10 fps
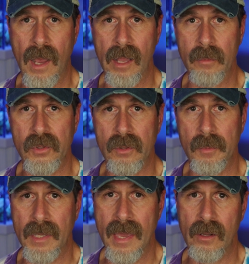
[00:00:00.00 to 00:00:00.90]
column so
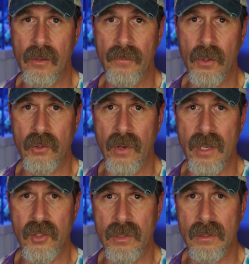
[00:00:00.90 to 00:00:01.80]
the mechanical
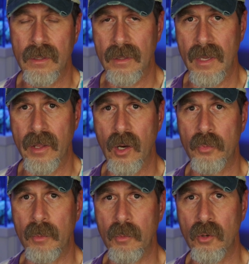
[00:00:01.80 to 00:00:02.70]
filtration can
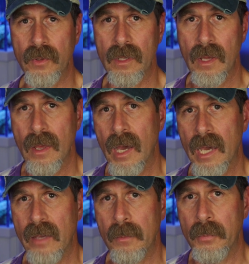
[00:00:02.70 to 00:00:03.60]
help remove it.
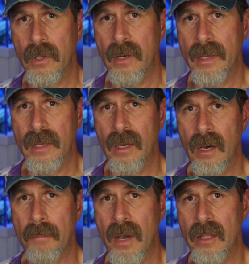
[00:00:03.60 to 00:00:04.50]
I even put in
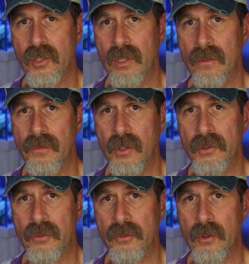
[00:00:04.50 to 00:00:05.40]
a polishing
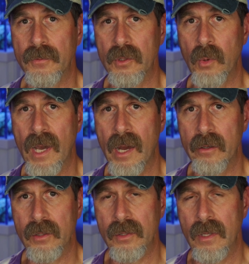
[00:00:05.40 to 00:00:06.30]
filter for a few
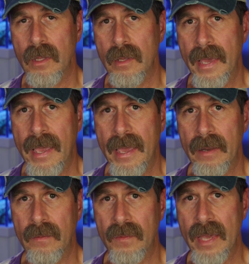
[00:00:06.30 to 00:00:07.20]
hours,
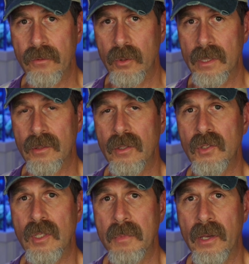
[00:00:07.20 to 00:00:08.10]
and that really
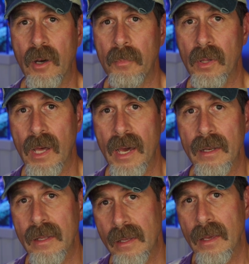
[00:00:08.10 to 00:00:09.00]
does seem to help a
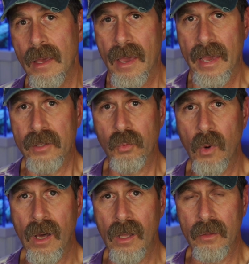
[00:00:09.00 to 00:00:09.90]
lot as
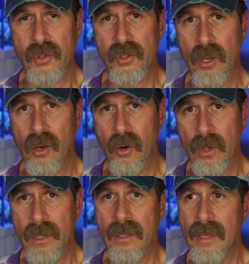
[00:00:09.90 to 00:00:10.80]
well.
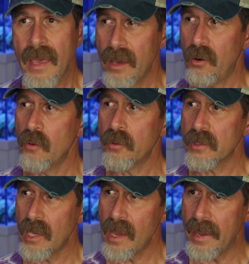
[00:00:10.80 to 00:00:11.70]
So yeah,
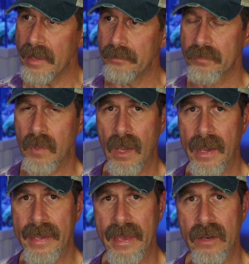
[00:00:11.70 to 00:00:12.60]
over time
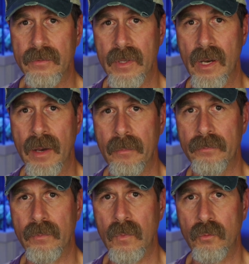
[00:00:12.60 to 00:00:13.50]
I have
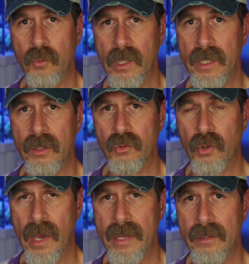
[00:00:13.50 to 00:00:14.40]
really
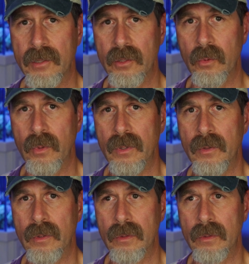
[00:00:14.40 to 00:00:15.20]
tried to